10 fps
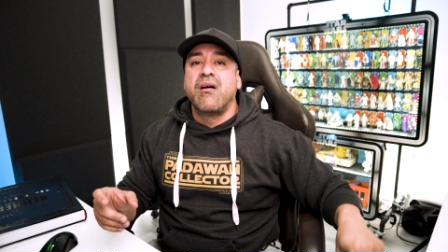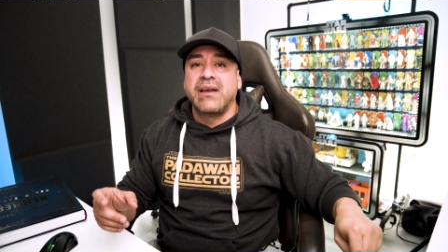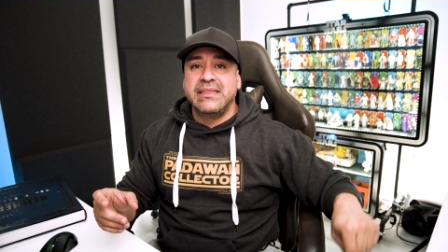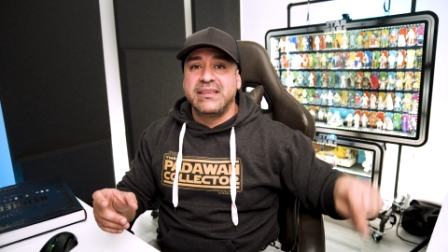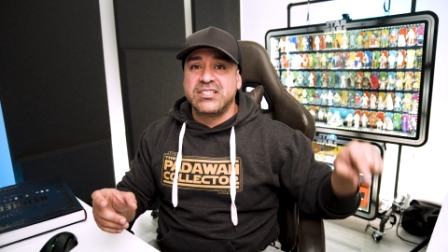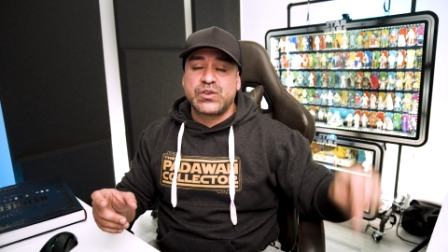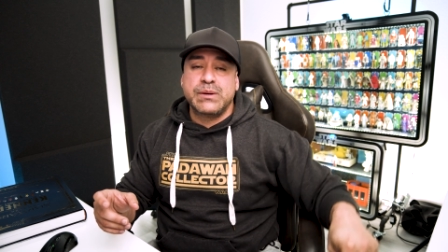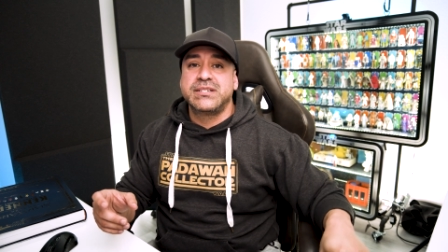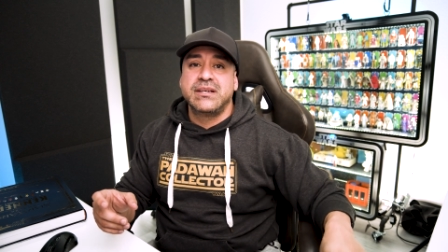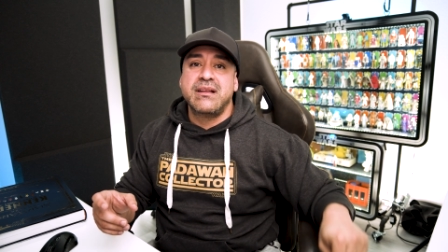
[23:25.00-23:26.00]
are in the
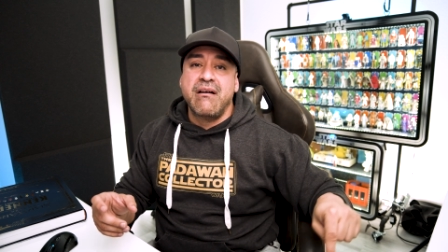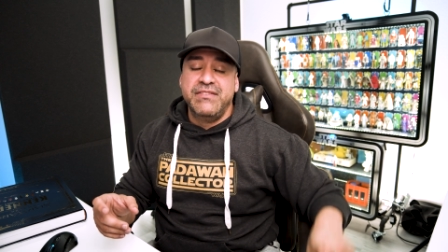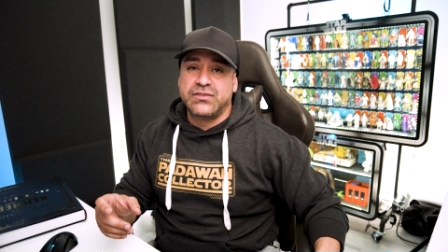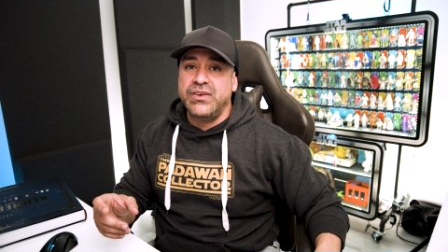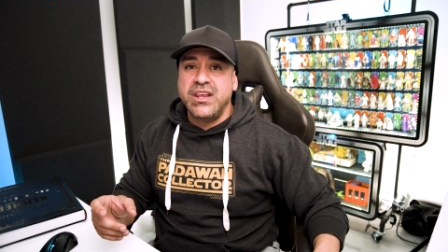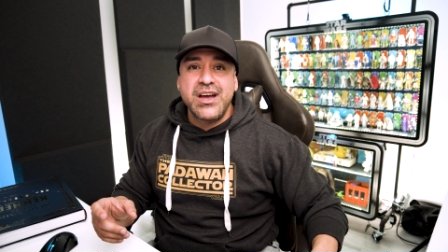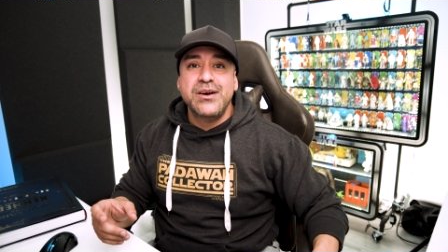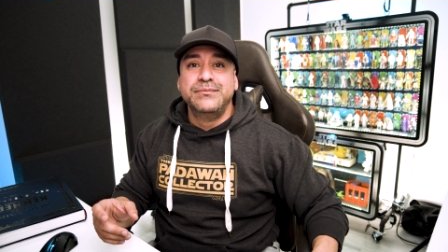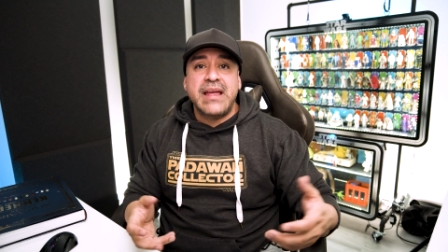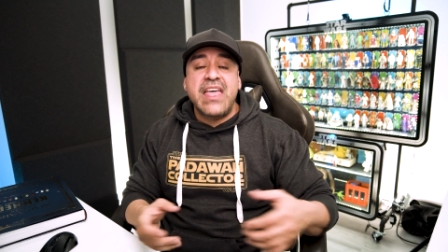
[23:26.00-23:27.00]
description of this
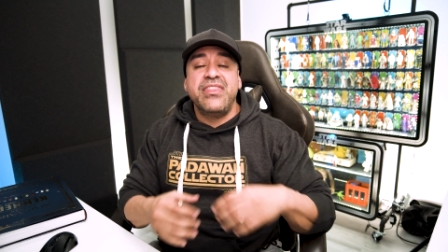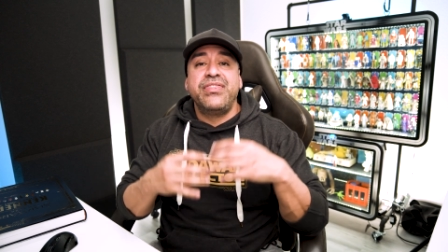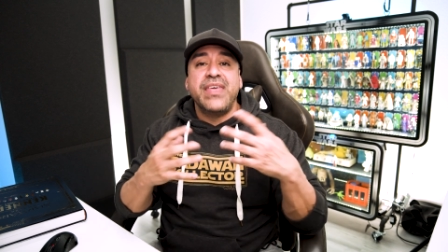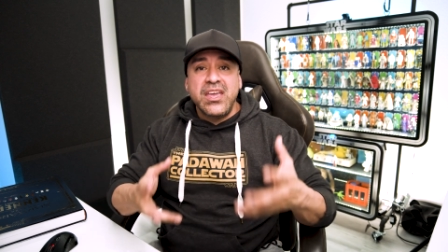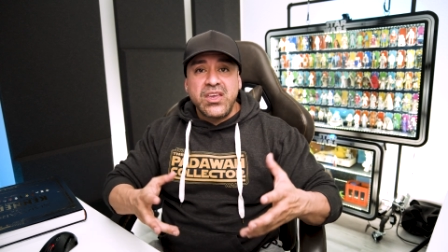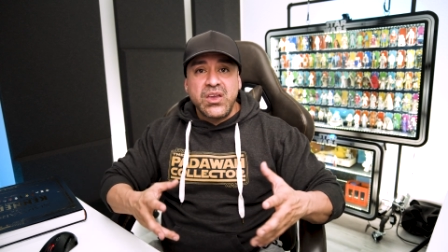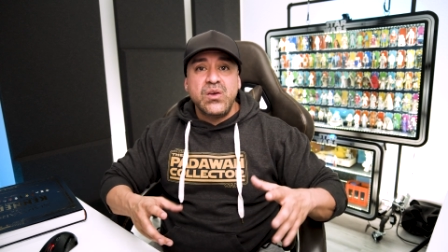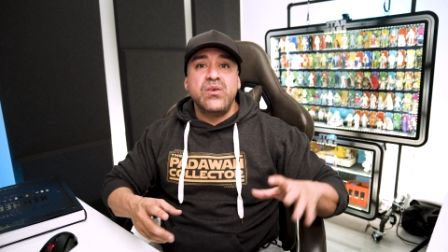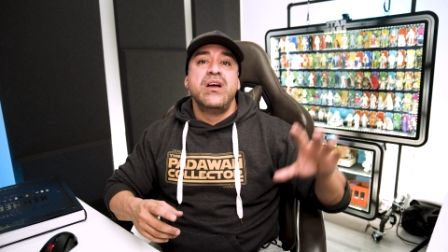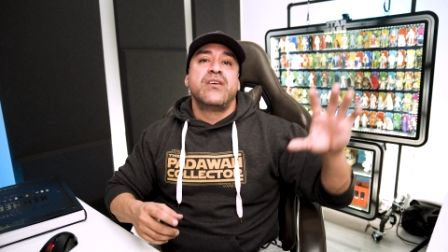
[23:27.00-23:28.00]
video. And thank
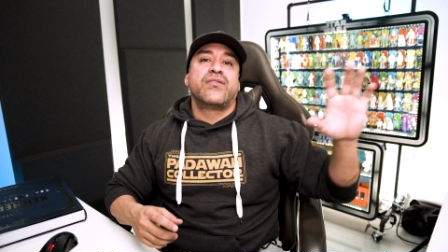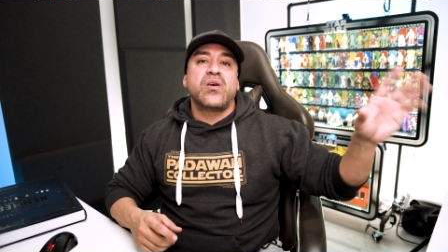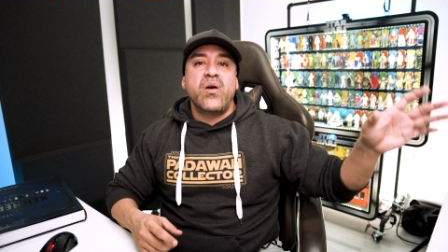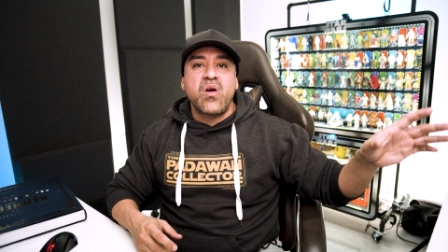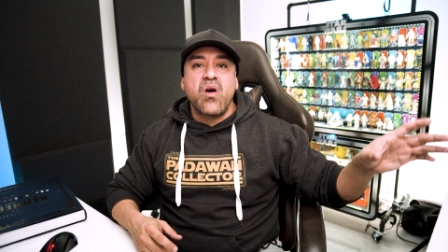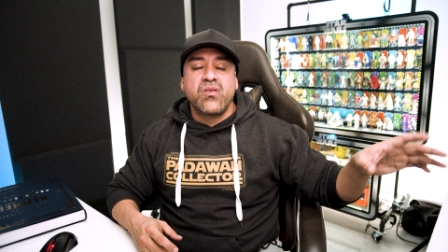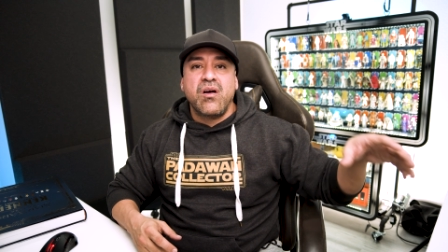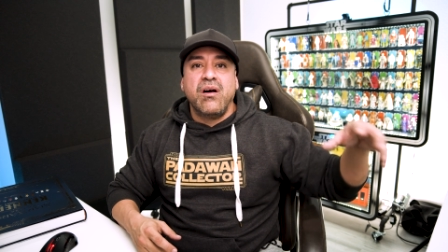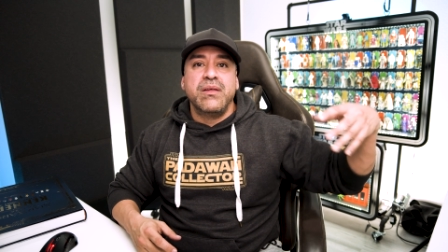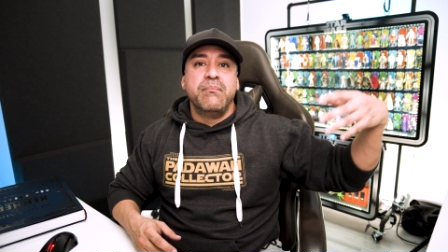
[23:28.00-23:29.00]
you for going over
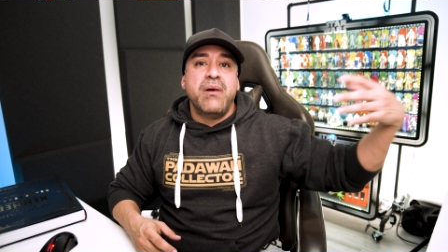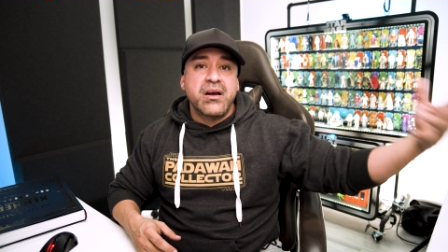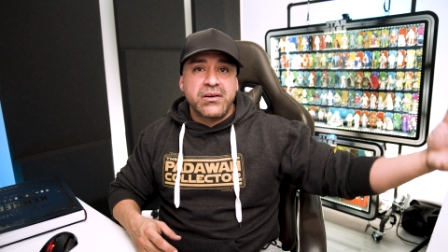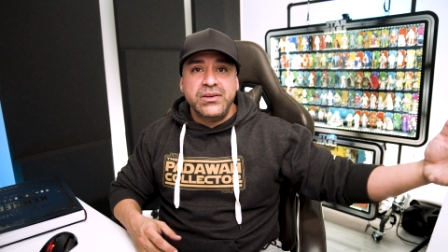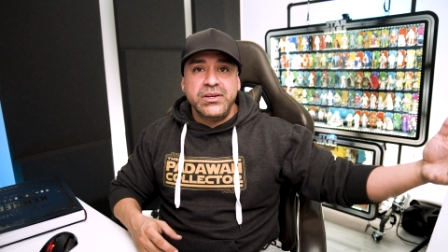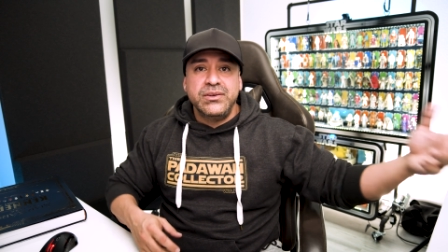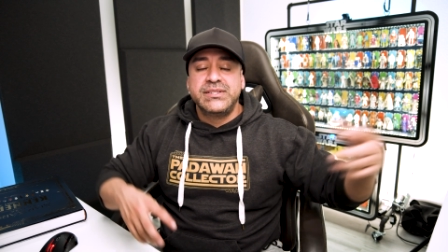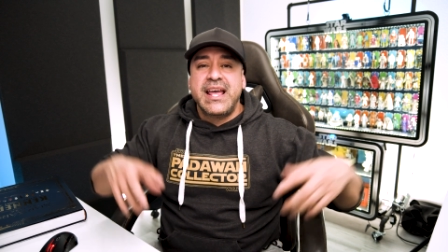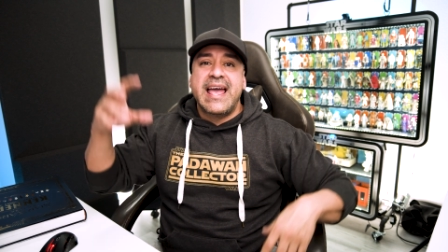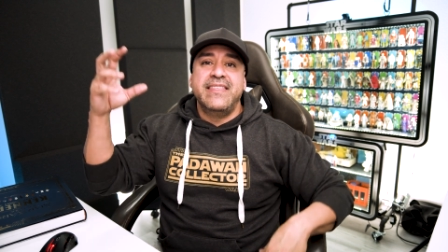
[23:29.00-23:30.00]
all the modern
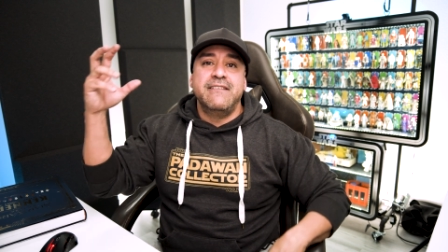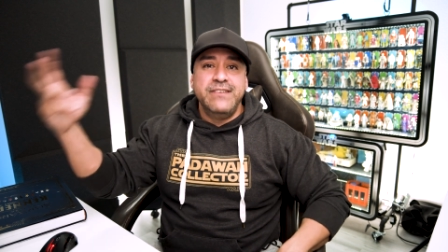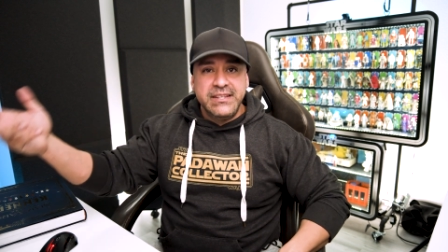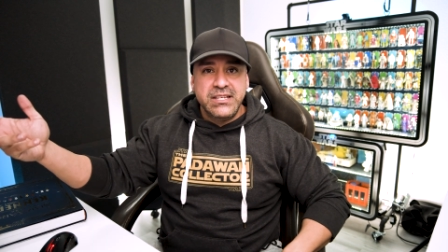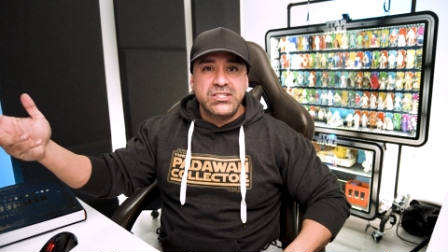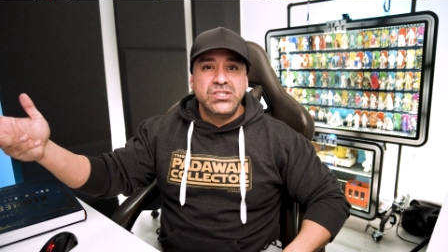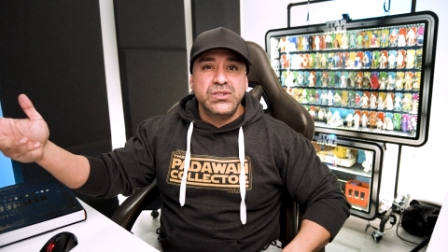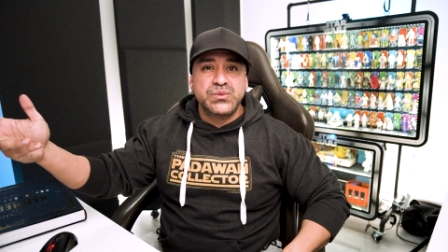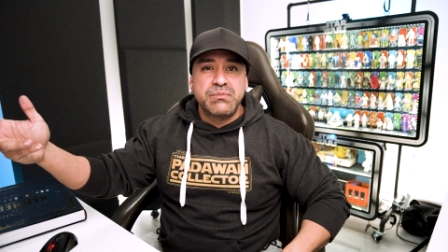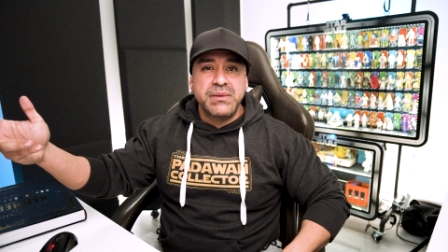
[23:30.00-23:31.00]
news and the vintage
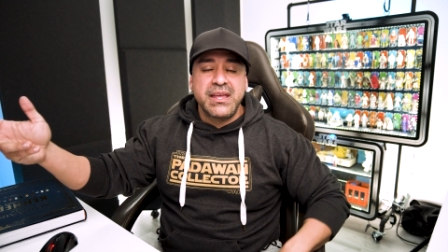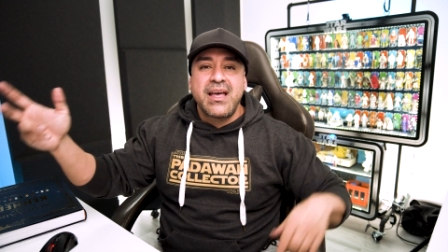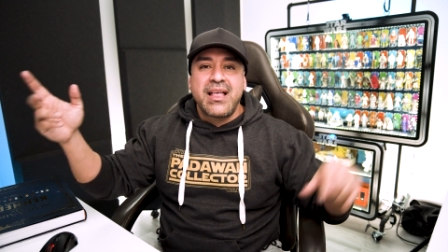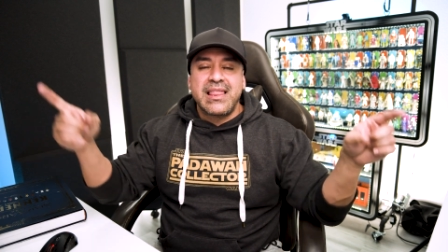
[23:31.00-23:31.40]
news with me.